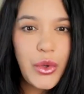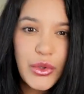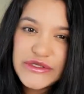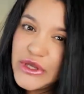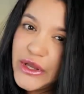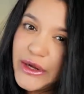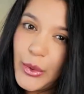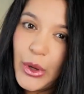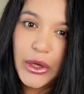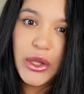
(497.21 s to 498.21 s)
it's not going to
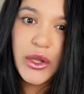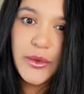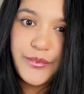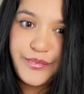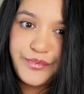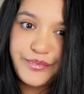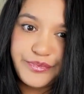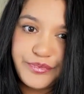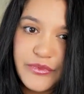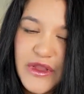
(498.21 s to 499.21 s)
work.
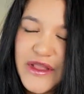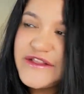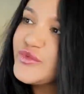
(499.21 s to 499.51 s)
Hence